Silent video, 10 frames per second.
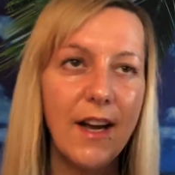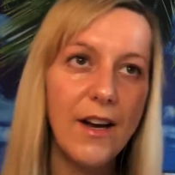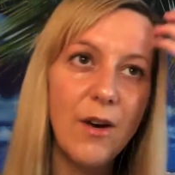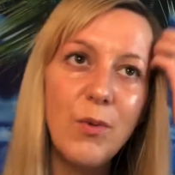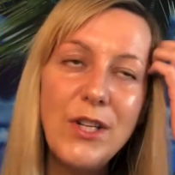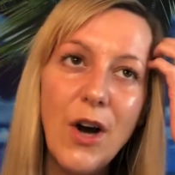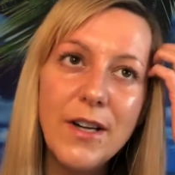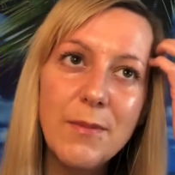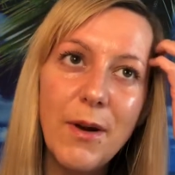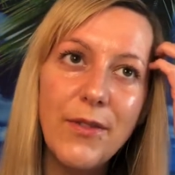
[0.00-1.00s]
we
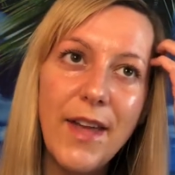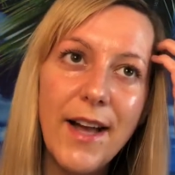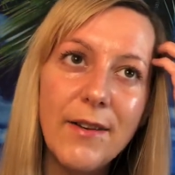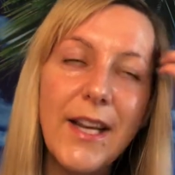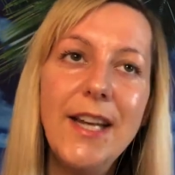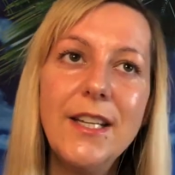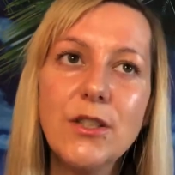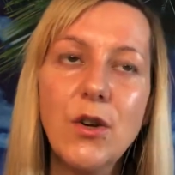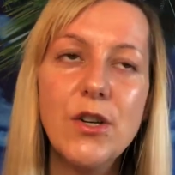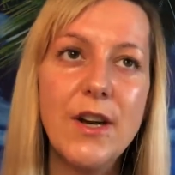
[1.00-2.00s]
talked about that, Katie
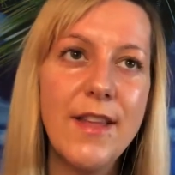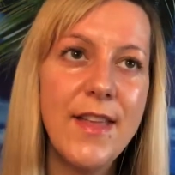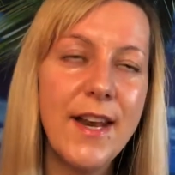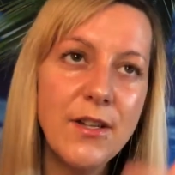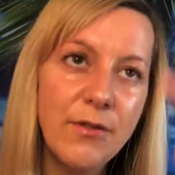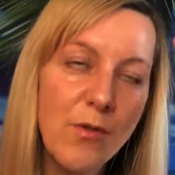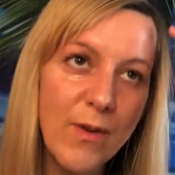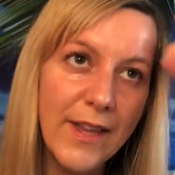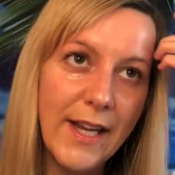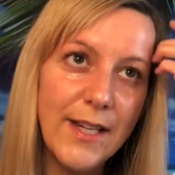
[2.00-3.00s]
Scourger, in that interview
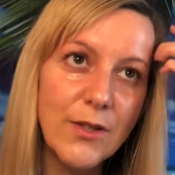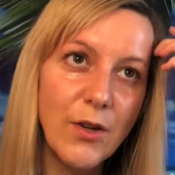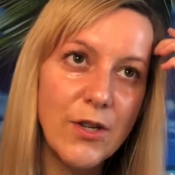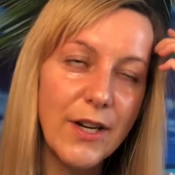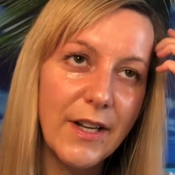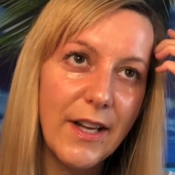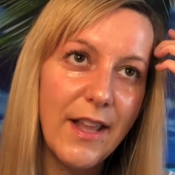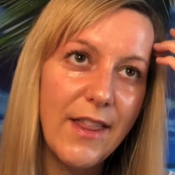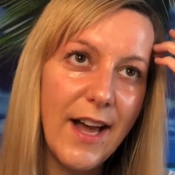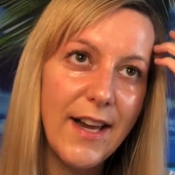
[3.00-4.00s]
with Katie Scourger,
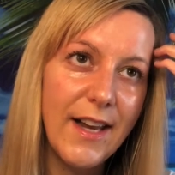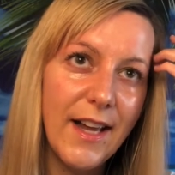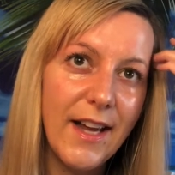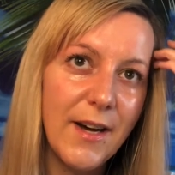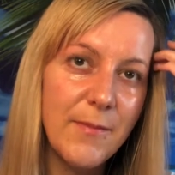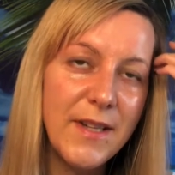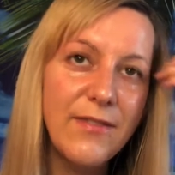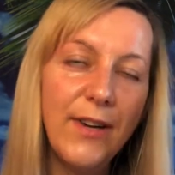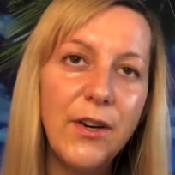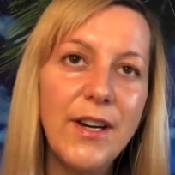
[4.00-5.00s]
that it's
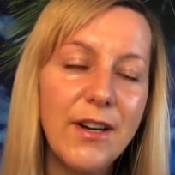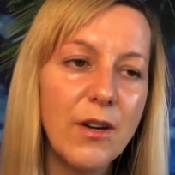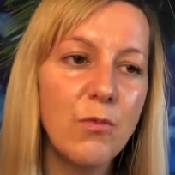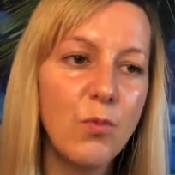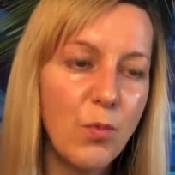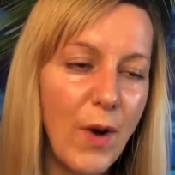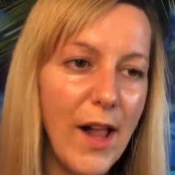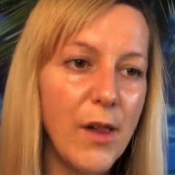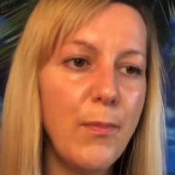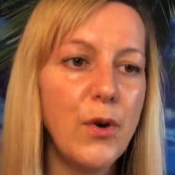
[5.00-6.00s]
very
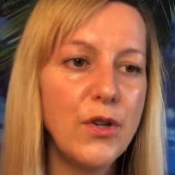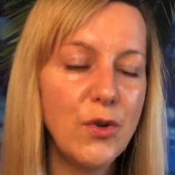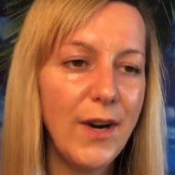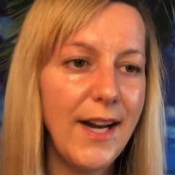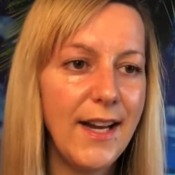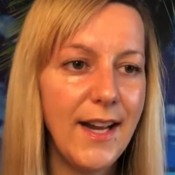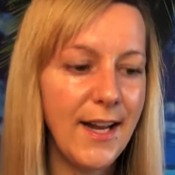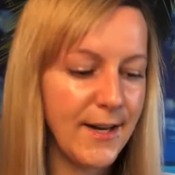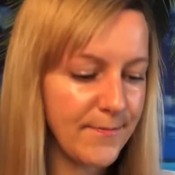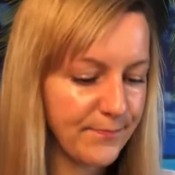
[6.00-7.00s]
well portrayed
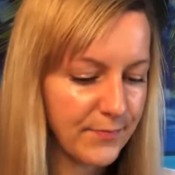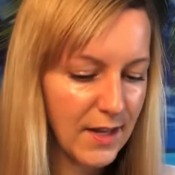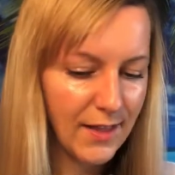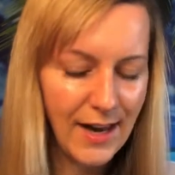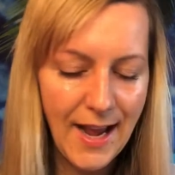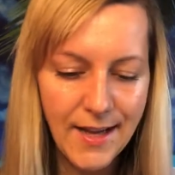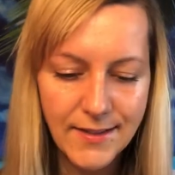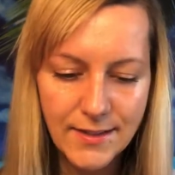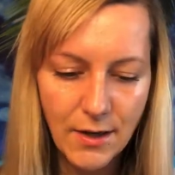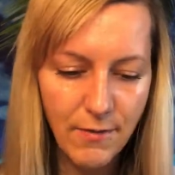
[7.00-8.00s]
in the
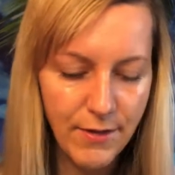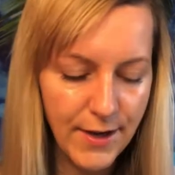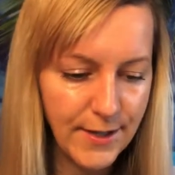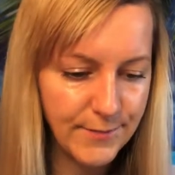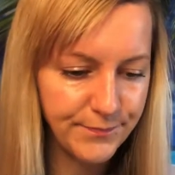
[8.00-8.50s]
last of the